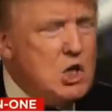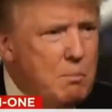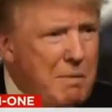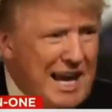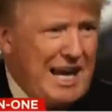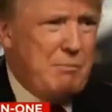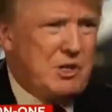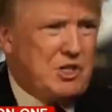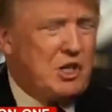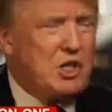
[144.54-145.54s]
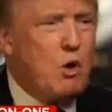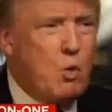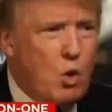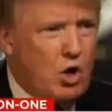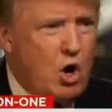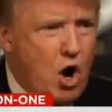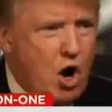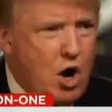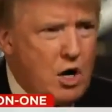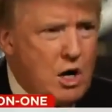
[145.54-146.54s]
making mistakes? I work
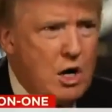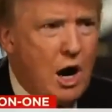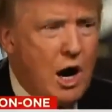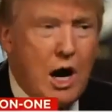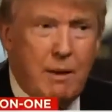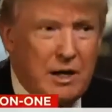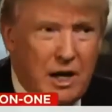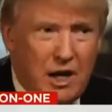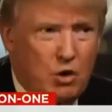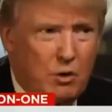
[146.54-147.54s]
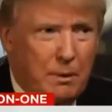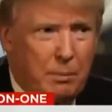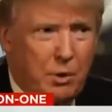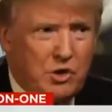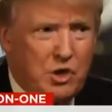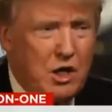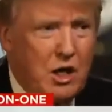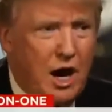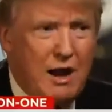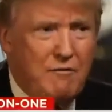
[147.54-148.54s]
hard. I'm an honorable
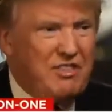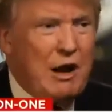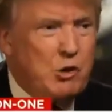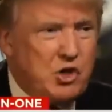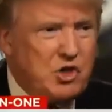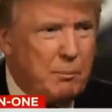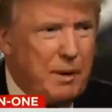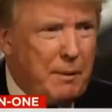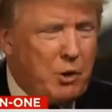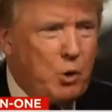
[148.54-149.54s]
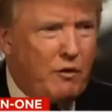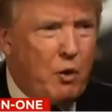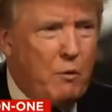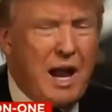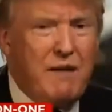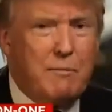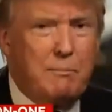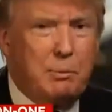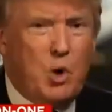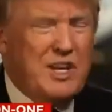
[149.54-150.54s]
person. I have thousands of people that work for me. I've
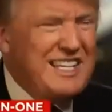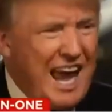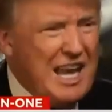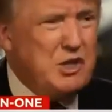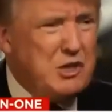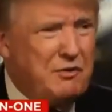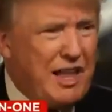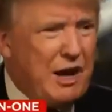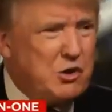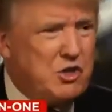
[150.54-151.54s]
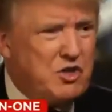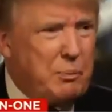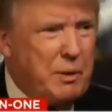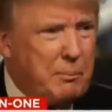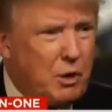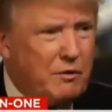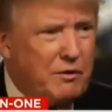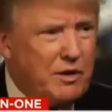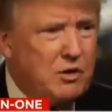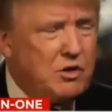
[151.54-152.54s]
employed tens of thousands of people over the